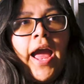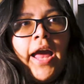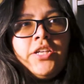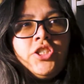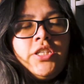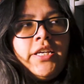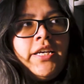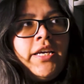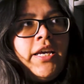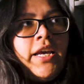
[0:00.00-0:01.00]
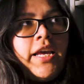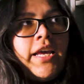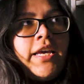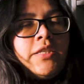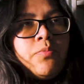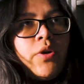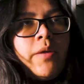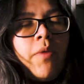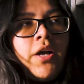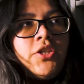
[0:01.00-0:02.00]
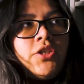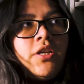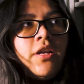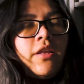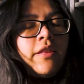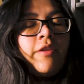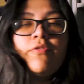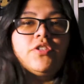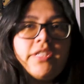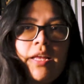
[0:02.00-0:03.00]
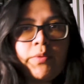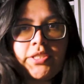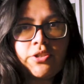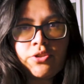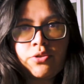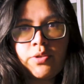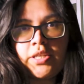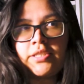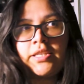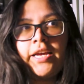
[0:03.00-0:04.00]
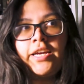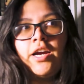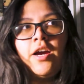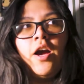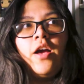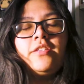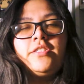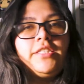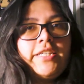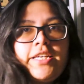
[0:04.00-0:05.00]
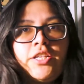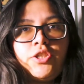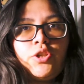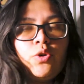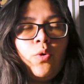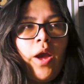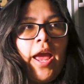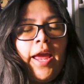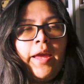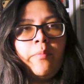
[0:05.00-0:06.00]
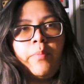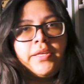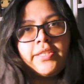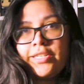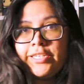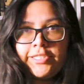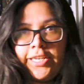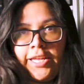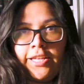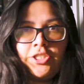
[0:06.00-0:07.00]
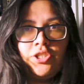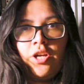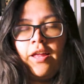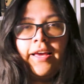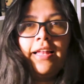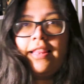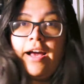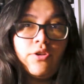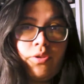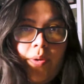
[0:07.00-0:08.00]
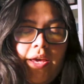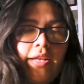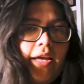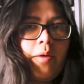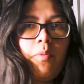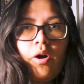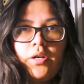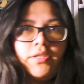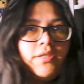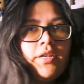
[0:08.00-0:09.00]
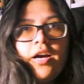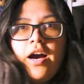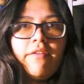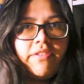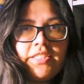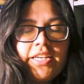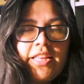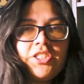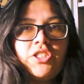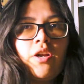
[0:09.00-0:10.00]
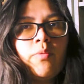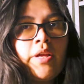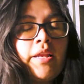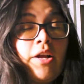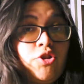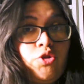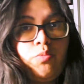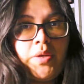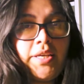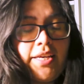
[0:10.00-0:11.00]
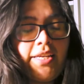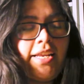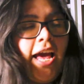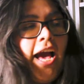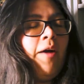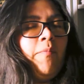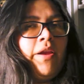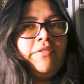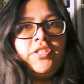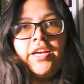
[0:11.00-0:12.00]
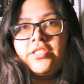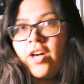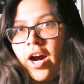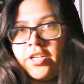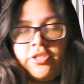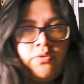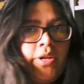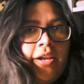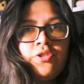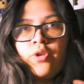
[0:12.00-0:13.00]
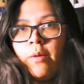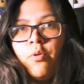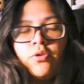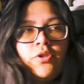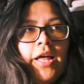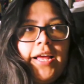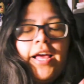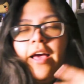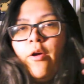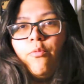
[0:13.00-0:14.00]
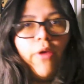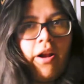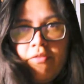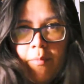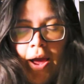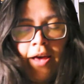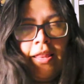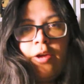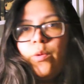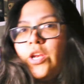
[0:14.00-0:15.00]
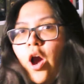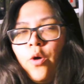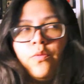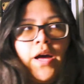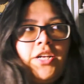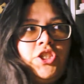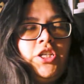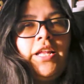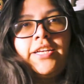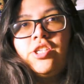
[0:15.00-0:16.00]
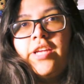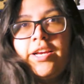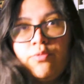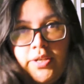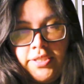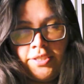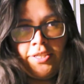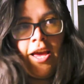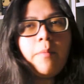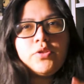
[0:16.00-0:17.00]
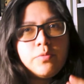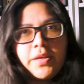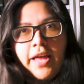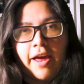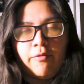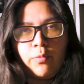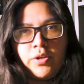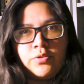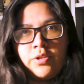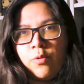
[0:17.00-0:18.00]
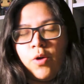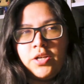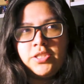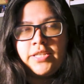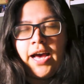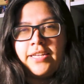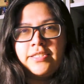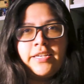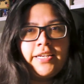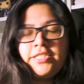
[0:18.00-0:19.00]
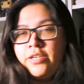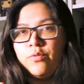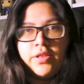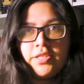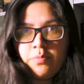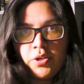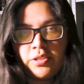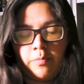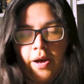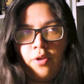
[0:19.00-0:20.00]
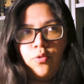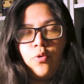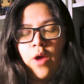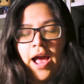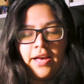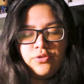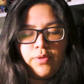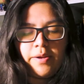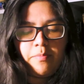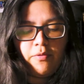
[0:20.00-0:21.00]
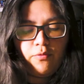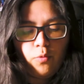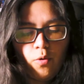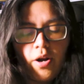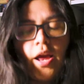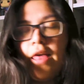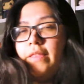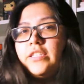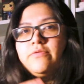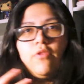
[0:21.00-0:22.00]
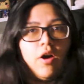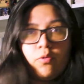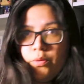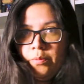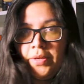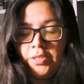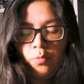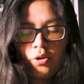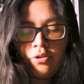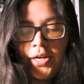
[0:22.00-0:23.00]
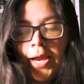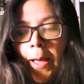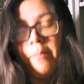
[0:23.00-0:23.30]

and she is pretty much, the first thing that we see her do is like sneak into basically a city that she's not like allowed to be in, like a part of the city that she's not really allowed to be in, and if she gets caught, she would get in trouble. So like right off the bat, like, we know that she likes to take risks. I'm assuming that everyone who's gonna watch this has an idea of what this book is about or has read it before. This vlog will be spoilery.